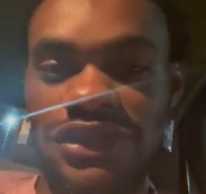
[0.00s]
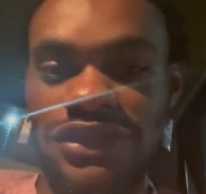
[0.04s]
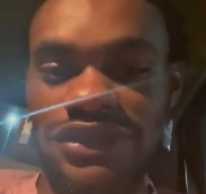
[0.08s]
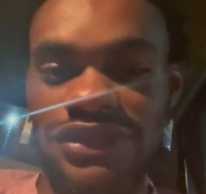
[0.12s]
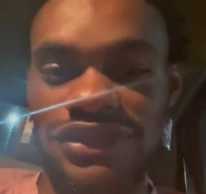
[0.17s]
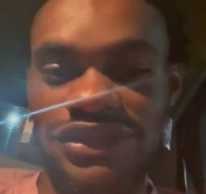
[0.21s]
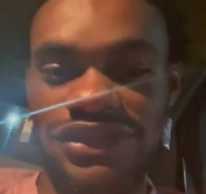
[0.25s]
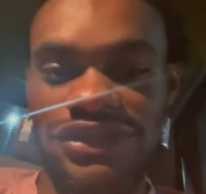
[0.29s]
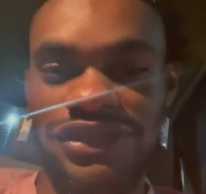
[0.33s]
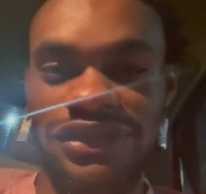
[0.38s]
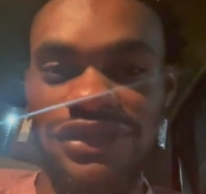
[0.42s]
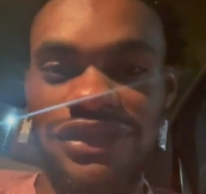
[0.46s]

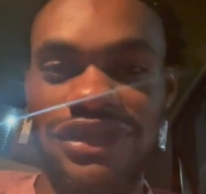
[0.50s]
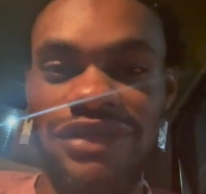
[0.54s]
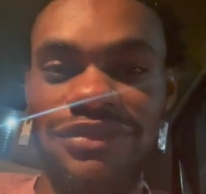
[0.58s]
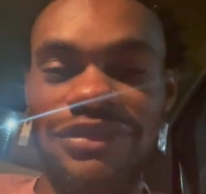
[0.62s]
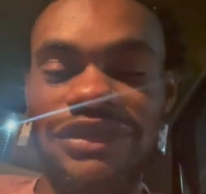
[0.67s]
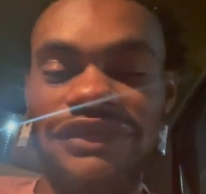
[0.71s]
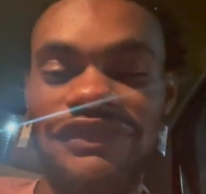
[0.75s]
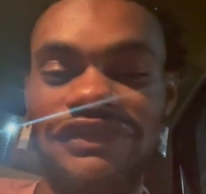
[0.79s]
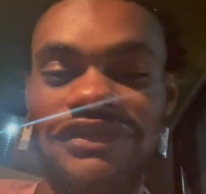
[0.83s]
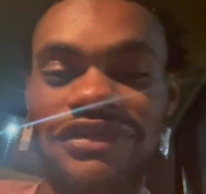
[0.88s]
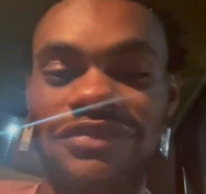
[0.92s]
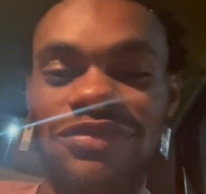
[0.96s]
son, I'm
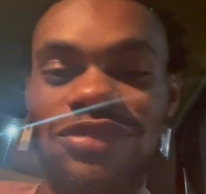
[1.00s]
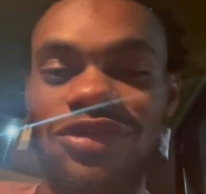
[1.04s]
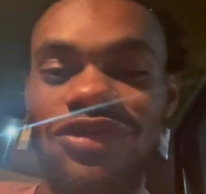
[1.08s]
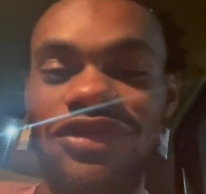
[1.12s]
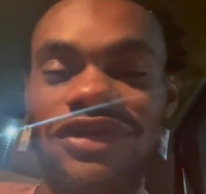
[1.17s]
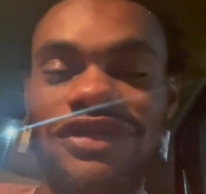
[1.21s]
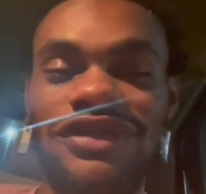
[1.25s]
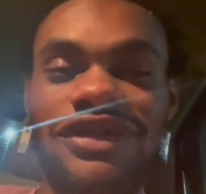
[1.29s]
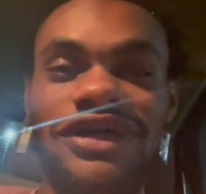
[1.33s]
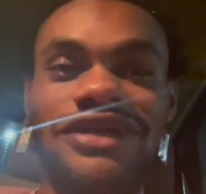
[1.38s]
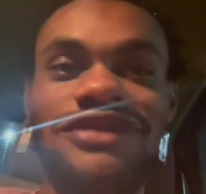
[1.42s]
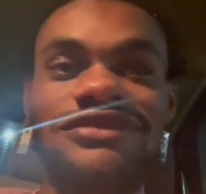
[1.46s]
living on the
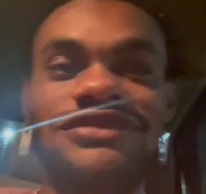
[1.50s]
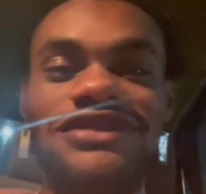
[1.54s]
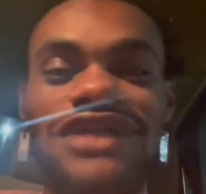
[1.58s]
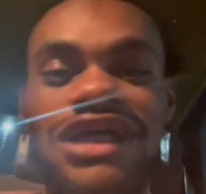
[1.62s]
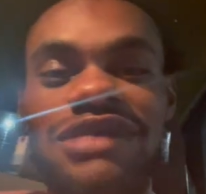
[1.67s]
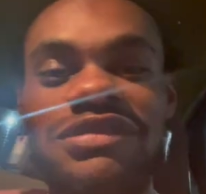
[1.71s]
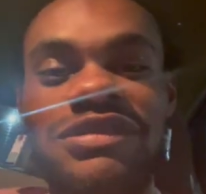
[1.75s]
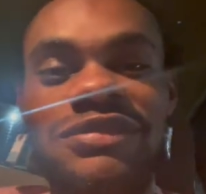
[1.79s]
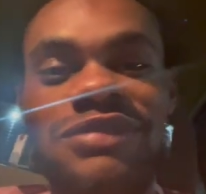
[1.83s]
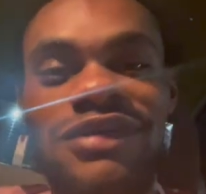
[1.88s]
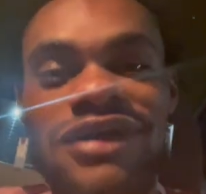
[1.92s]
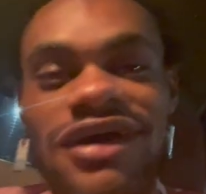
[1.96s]
borderline of
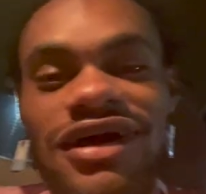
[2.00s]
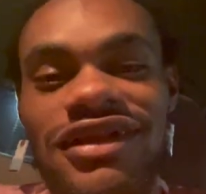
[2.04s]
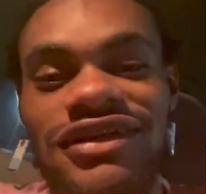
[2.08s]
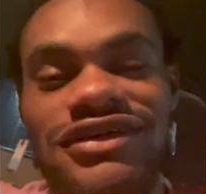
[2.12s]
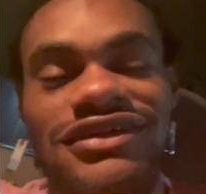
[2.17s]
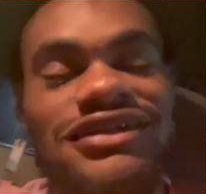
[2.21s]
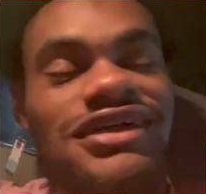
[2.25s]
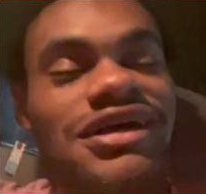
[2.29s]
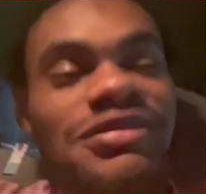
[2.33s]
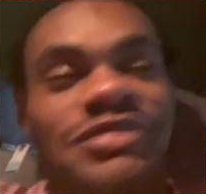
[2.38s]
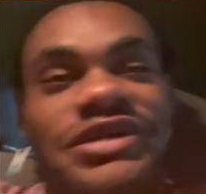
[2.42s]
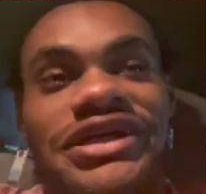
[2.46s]
Tom and
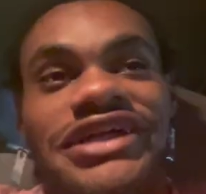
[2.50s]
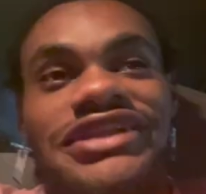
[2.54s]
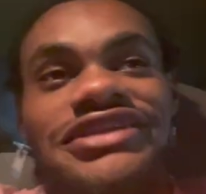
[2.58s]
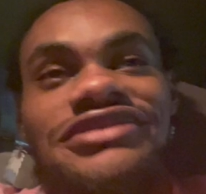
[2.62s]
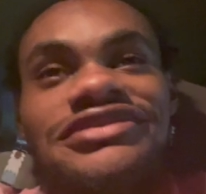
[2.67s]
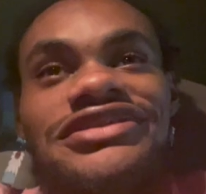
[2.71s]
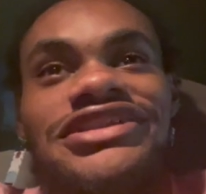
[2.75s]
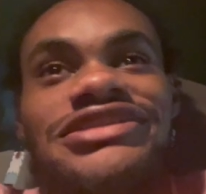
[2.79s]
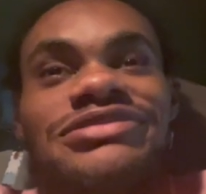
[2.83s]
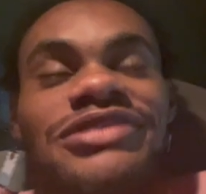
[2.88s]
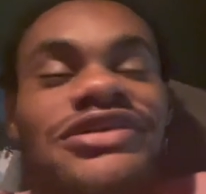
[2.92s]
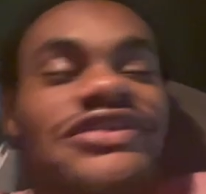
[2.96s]
Paula. I'm gonna get
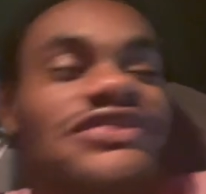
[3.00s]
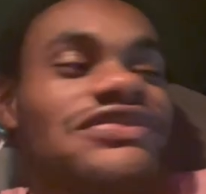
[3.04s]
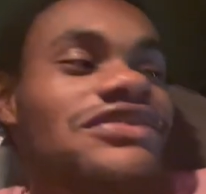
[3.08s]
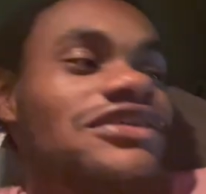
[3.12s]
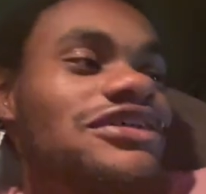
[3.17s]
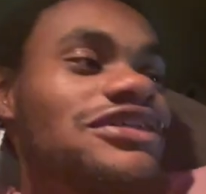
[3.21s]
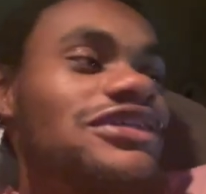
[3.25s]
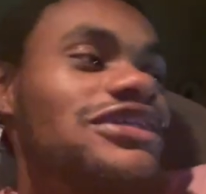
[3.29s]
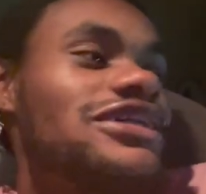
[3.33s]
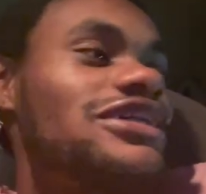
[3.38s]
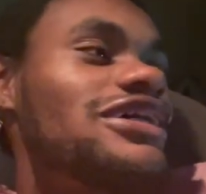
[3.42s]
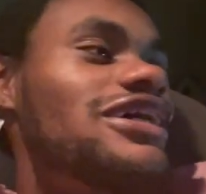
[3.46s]
through this
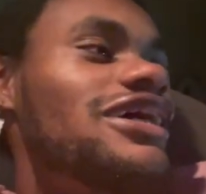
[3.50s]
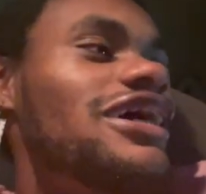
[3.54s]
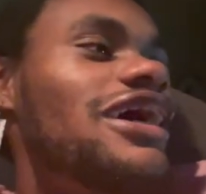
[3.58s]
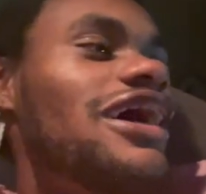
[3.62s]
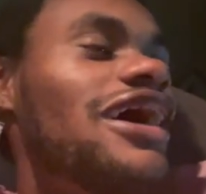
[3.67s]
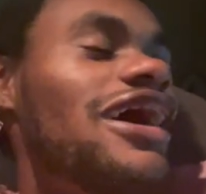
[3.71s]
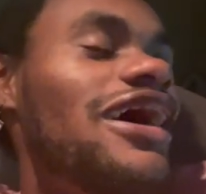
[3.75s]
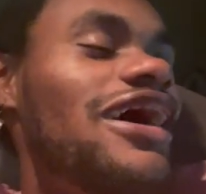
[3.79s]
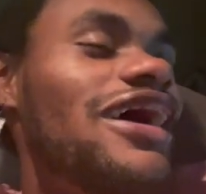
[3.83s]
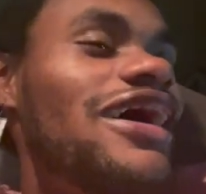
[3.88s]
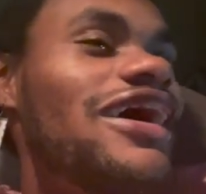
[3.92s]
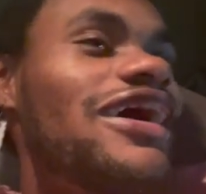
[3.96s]
motherfucker.
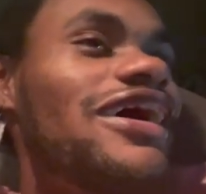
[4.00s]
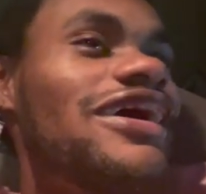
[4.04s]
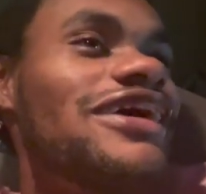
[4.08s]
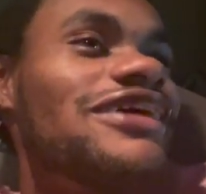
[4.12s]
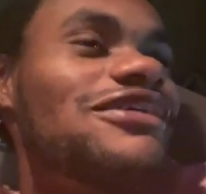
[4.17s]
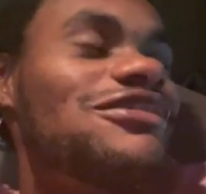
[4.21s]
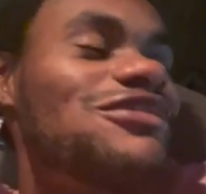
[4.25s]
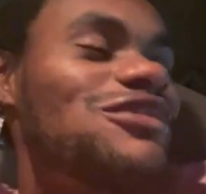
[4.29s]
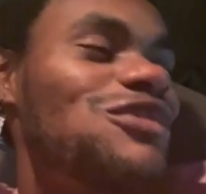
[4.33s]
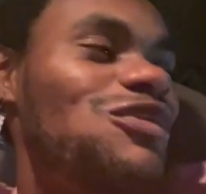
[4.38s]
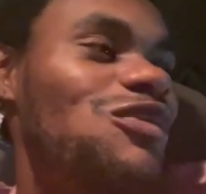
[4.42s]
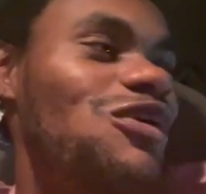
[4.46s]

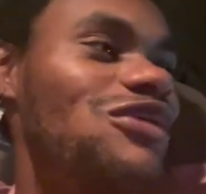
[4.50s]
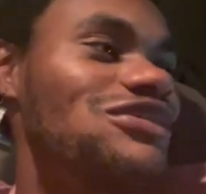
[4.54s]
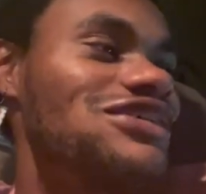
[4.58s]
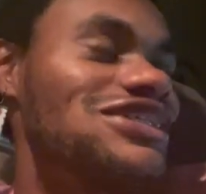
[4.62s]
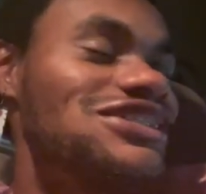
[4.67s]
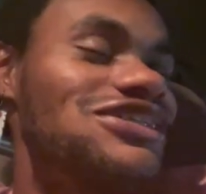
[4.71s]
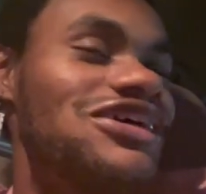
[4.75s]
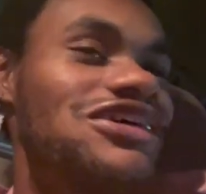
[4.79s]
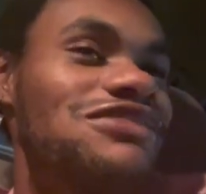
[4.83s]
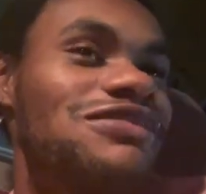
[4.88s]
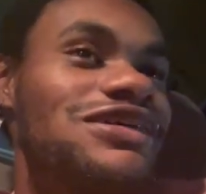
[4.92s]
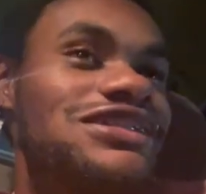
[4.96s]
Uh, what was I
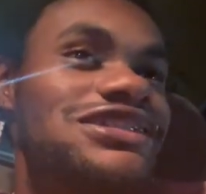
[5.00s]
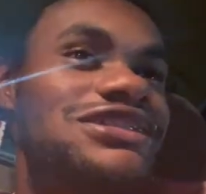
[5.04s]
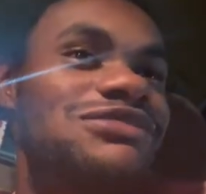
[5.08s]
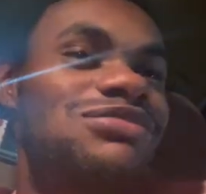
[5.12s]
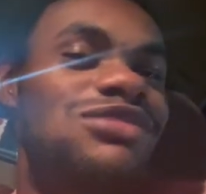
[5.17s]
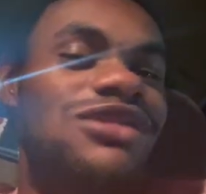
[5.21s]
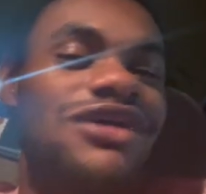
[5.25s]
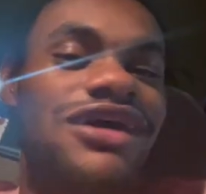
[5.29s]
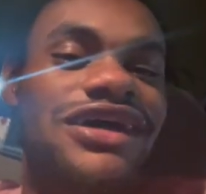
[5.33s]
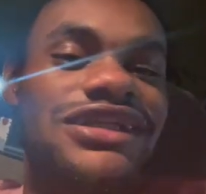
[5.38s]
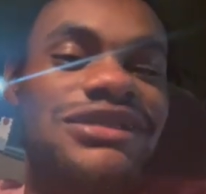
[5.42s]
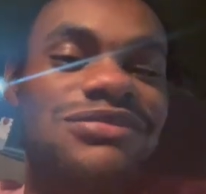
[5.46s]
talking about? The
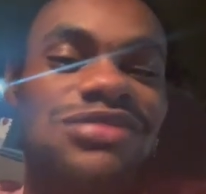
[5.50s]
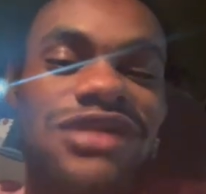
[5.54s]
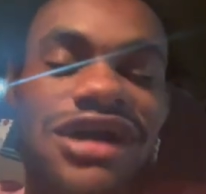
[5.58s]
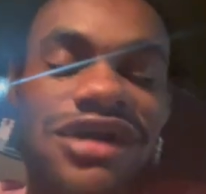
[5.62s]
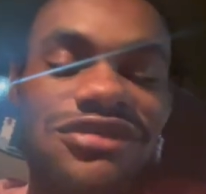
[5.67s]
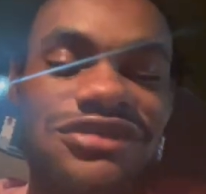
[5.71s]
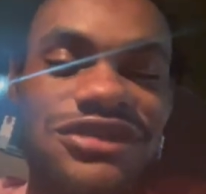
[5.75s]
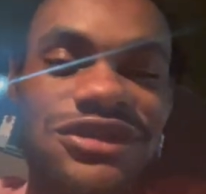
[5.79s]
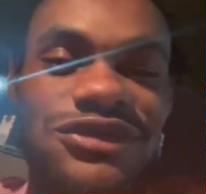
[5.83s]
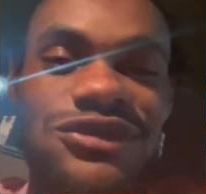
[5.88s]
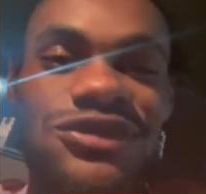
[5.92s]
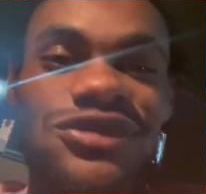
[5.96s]
plot. The
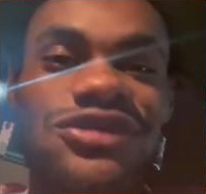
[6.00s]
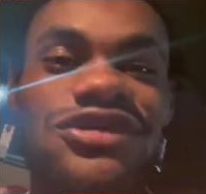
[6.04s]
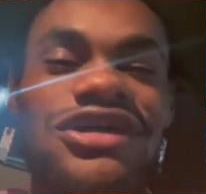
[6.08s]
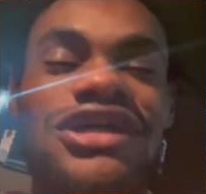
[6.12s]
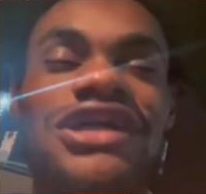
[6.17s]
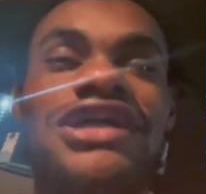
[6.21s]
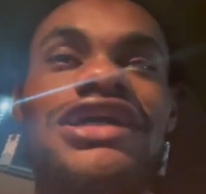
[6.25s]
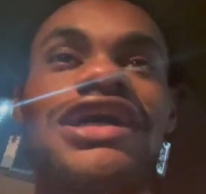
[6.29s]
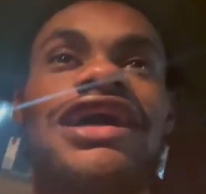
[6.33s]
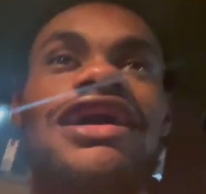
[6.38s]
plot was cool.